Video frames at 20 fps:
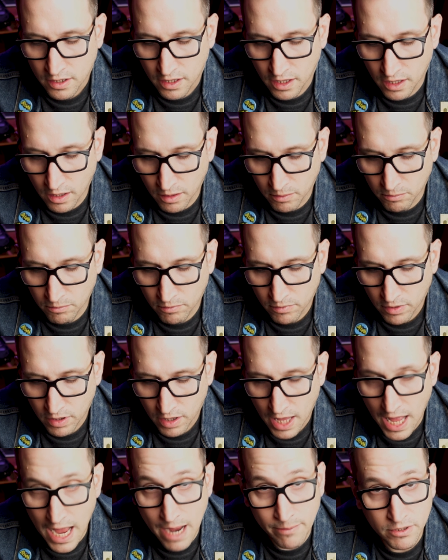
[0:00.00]
I'm
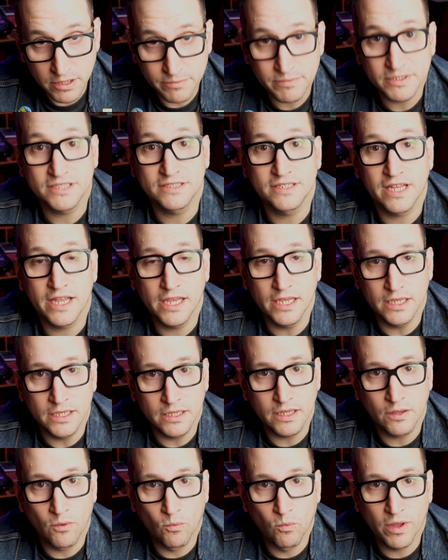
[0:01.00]
going to be
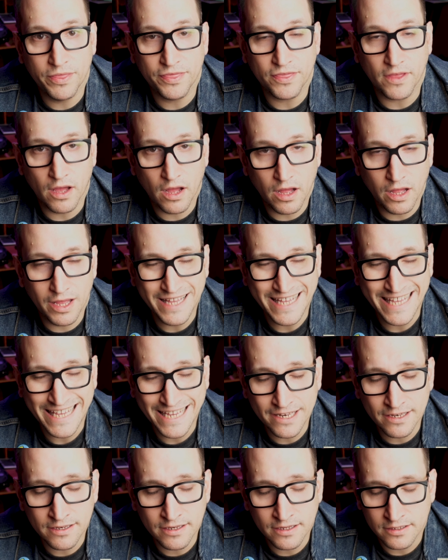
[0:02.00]
staying
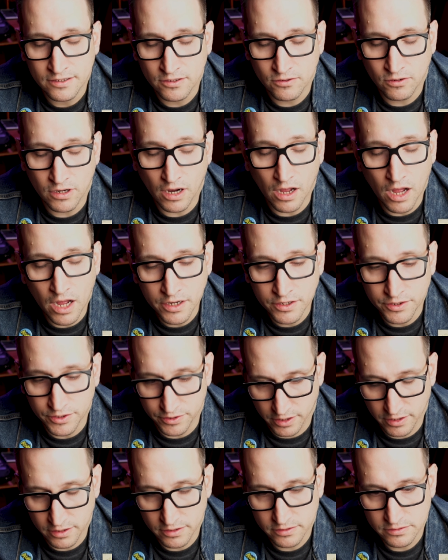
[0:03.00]
within or
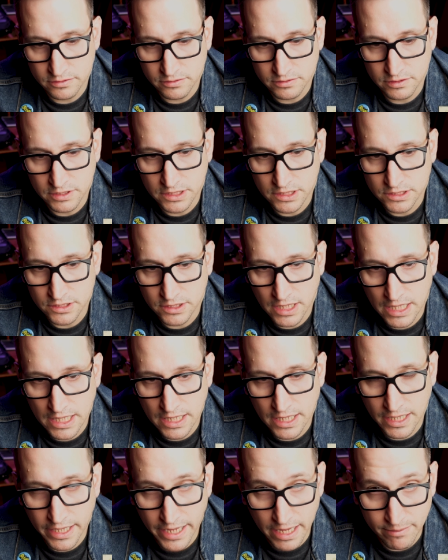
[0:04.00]
under,
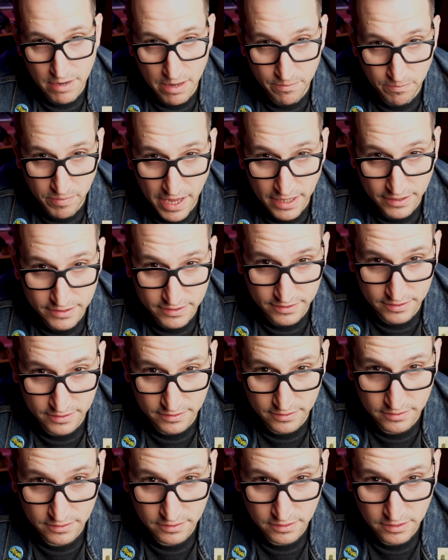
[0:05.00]
at my
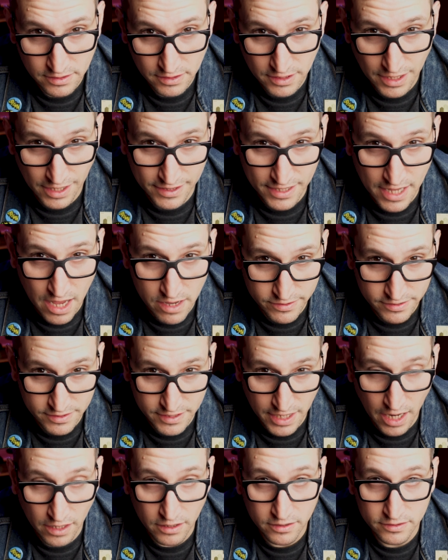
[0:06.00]
best,
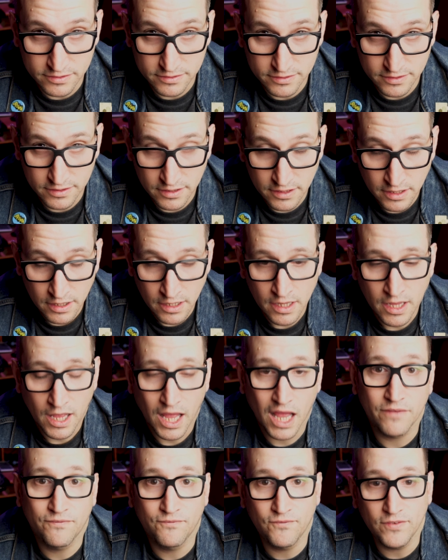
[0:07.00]
$1,000.
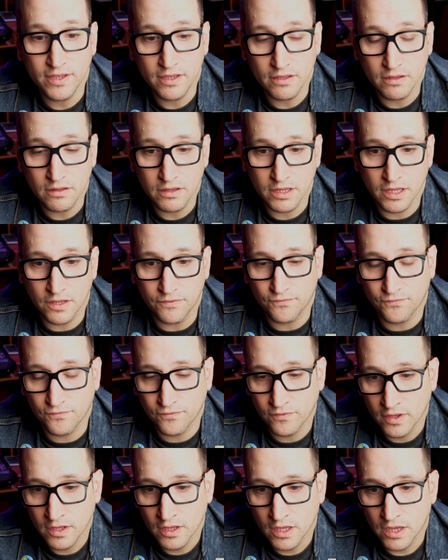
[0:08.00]
I feel
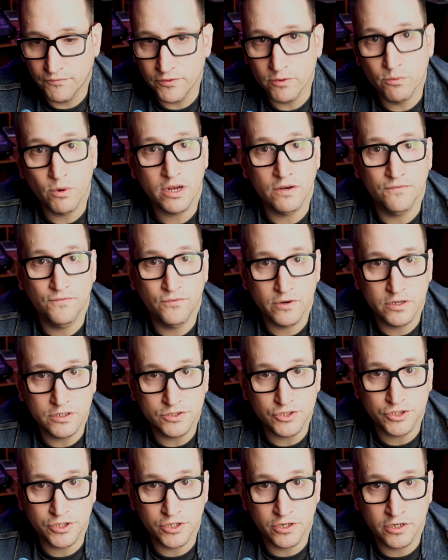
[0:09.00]
if you're working for a
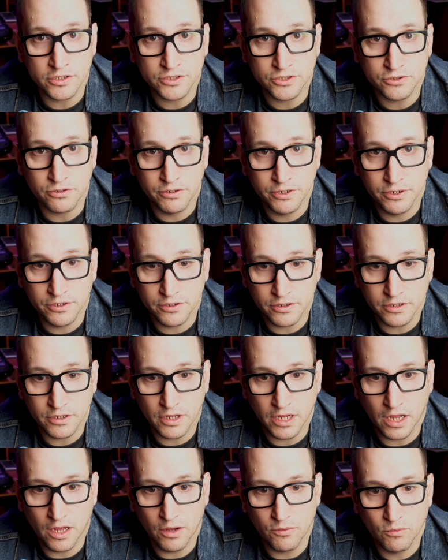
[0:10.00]
church or you're
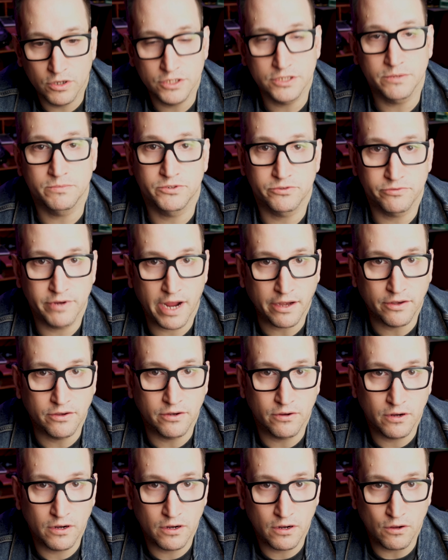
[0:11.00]
a worship
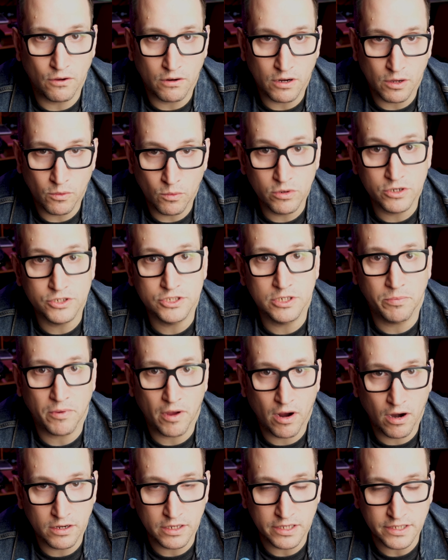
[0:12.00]
director or a worship
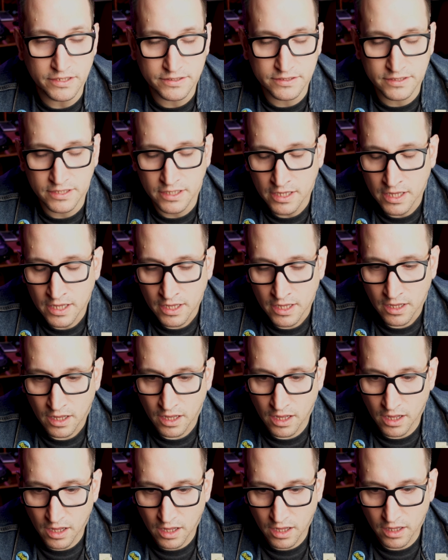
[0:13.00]
artist,
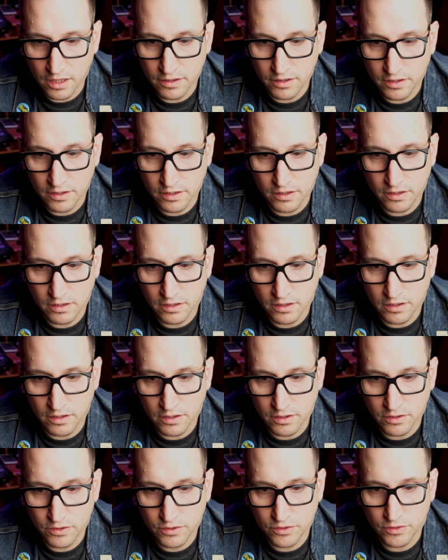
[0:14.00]

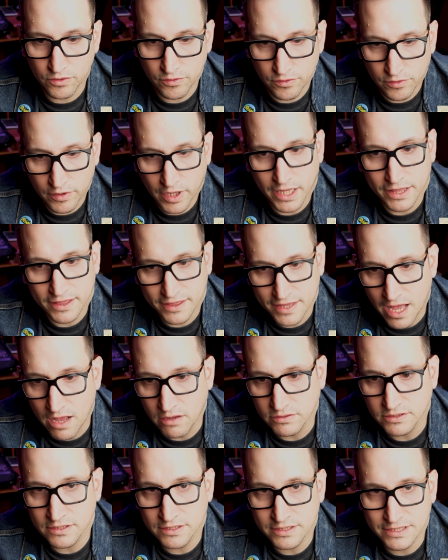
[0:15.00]

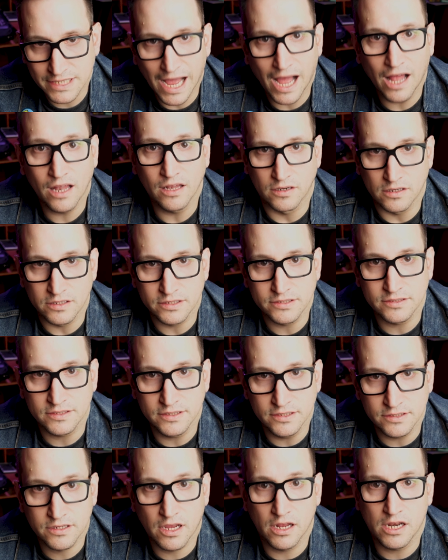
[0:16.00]

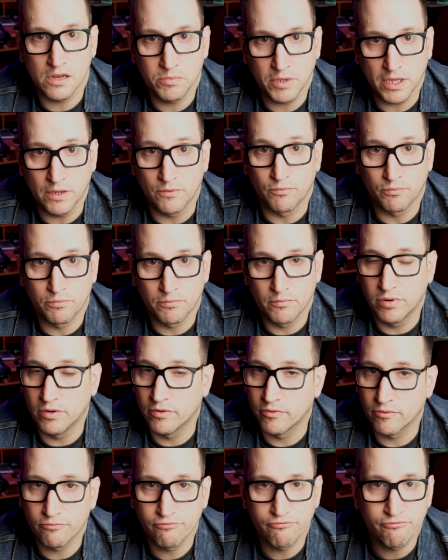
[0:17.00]
$1,000 is going to be
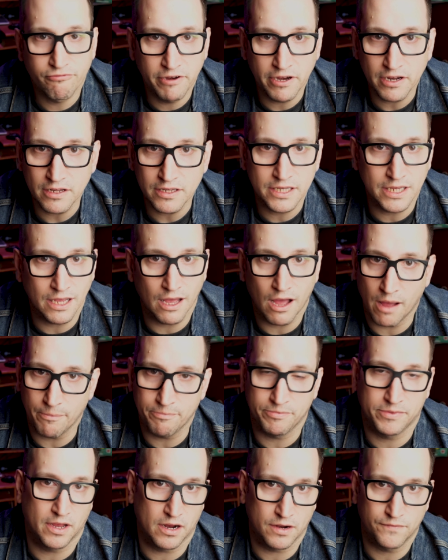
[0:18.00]
really
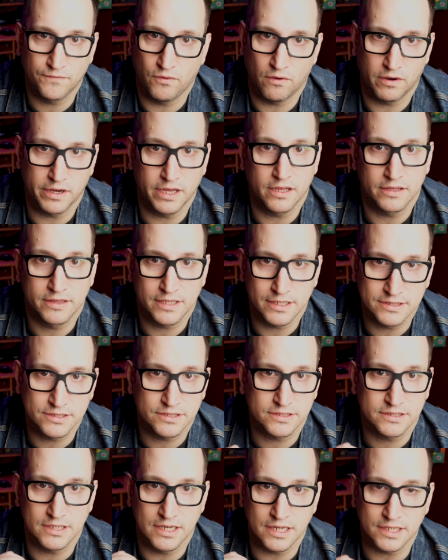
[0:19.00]
up there for you. That's
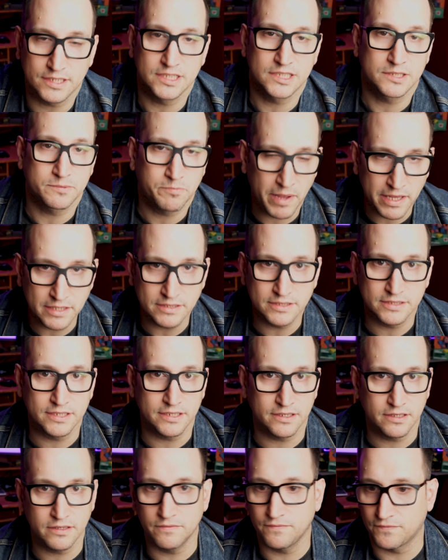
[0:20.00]
just an
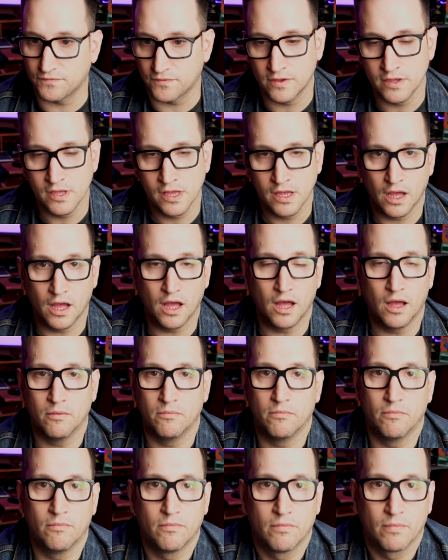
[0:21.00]
expensive
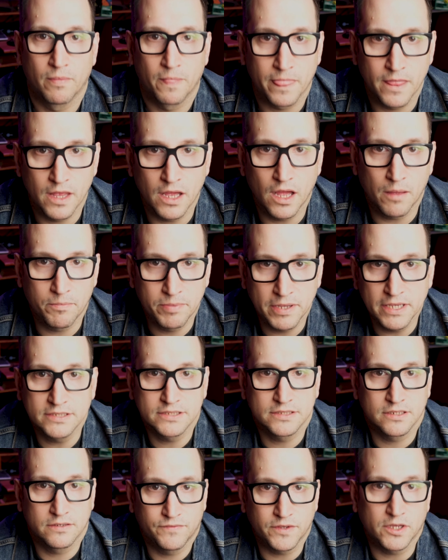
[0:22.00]

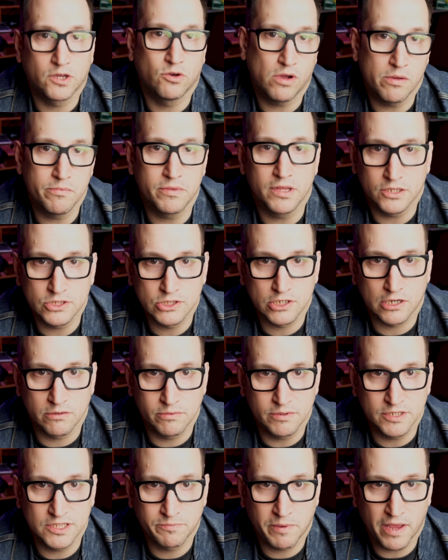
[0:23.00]
piece of equipment that you're
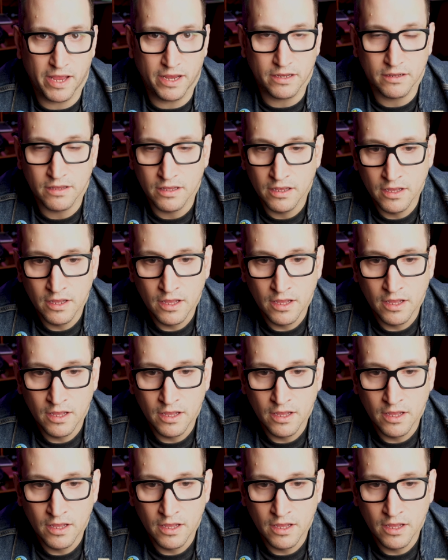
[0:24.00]
going to be spending.